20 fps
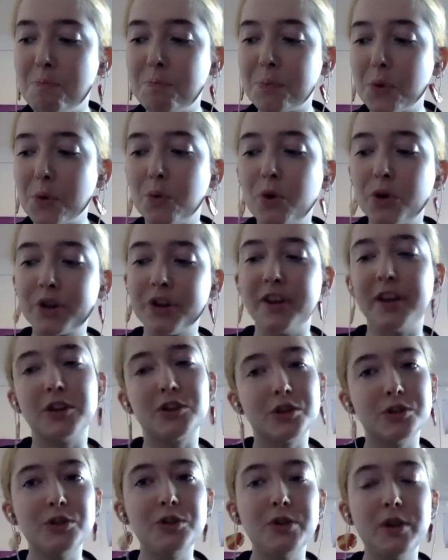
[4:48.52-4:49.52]
What
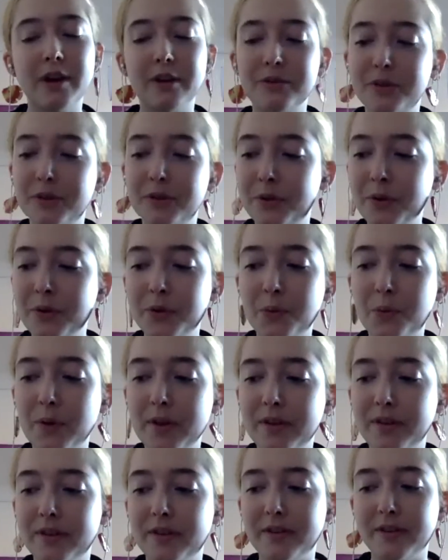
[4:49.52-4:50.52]
connection do you have
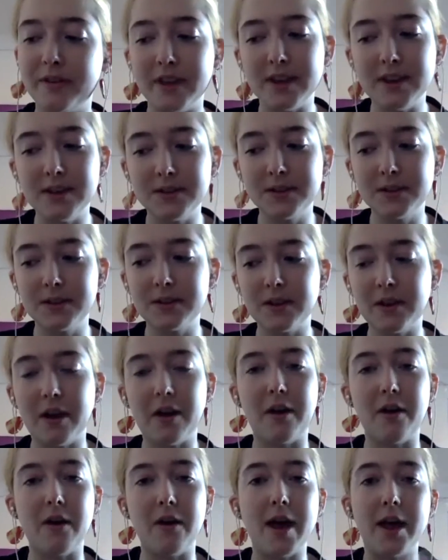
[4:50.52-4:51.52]
with these
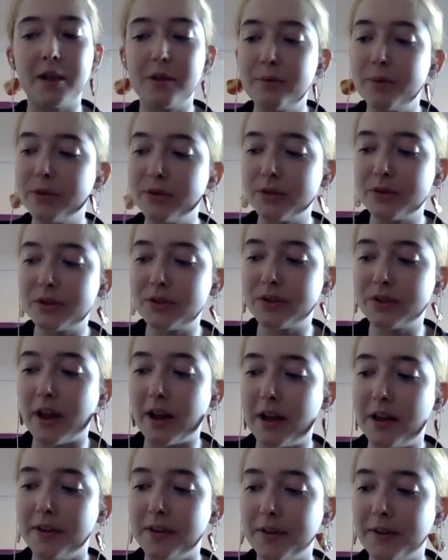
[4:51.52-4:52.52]
elements,
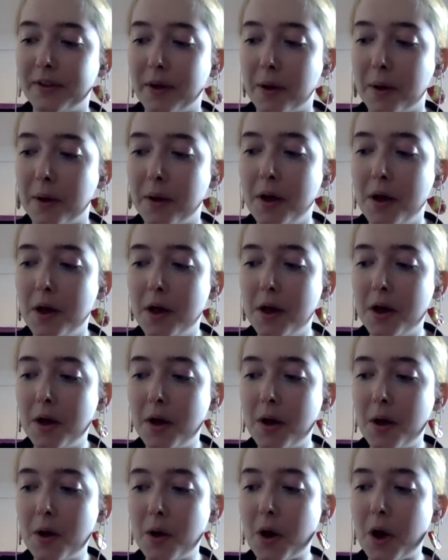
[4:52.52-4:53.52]
and
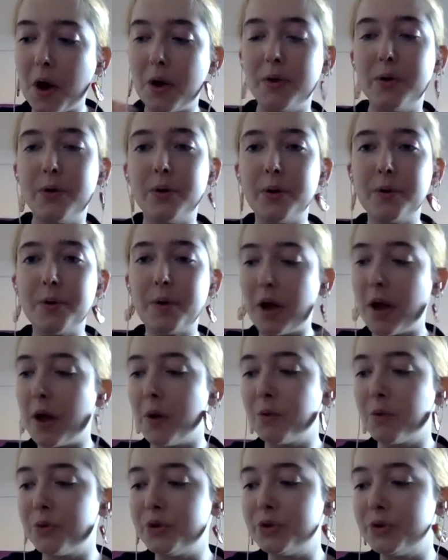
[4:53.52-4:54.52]
how
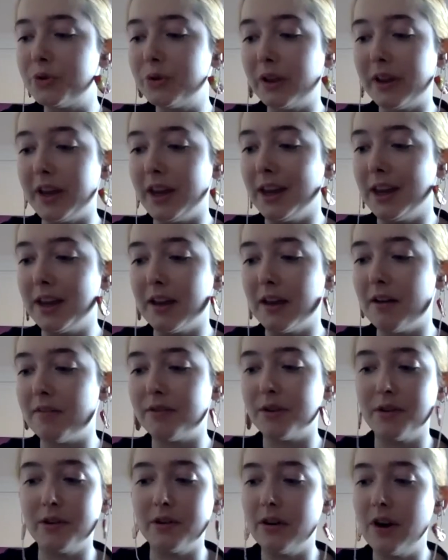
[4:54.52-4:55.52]
would you like
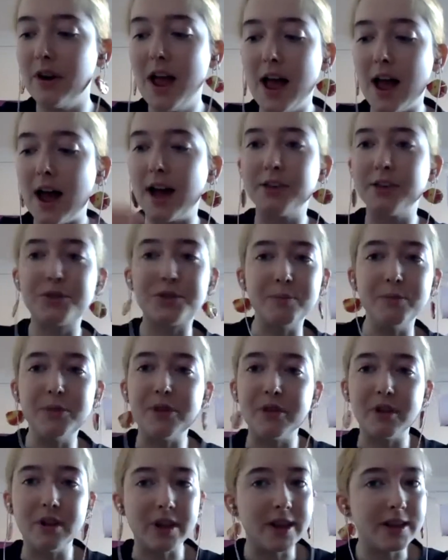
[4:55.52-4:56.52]
ever add some to
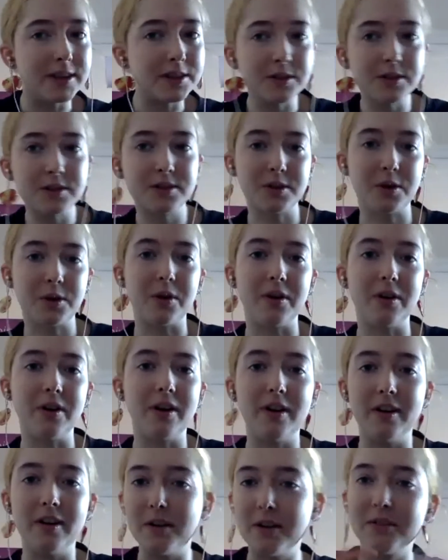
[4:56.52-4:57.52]
the list,
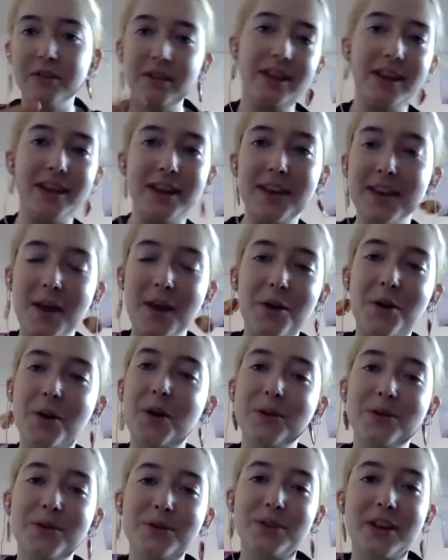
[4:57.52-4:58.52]
or like how
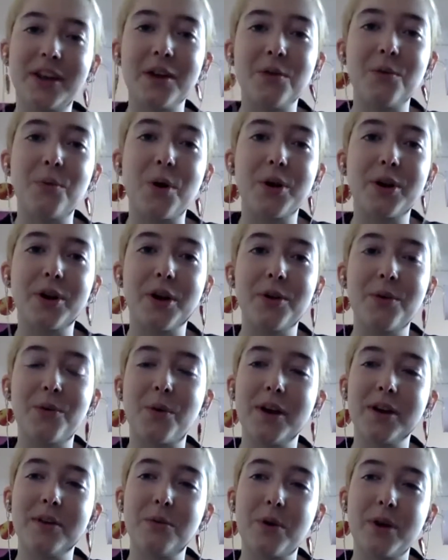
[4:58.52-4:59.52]
does it kind of work out?
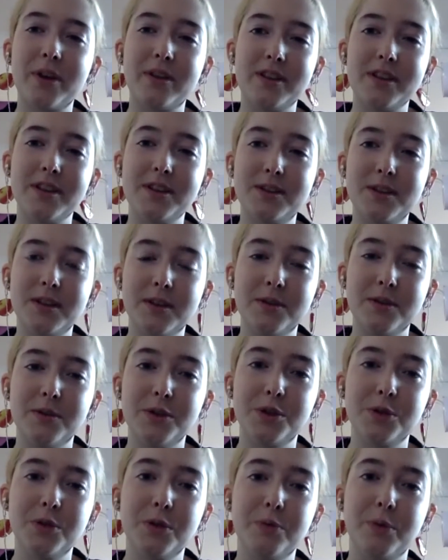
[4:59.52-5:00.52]
Why these
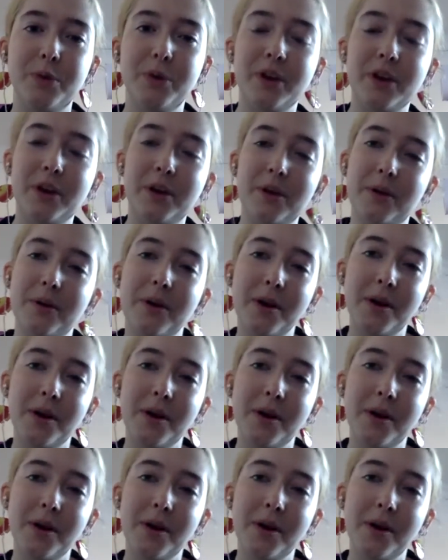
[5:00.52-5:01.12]
in particular?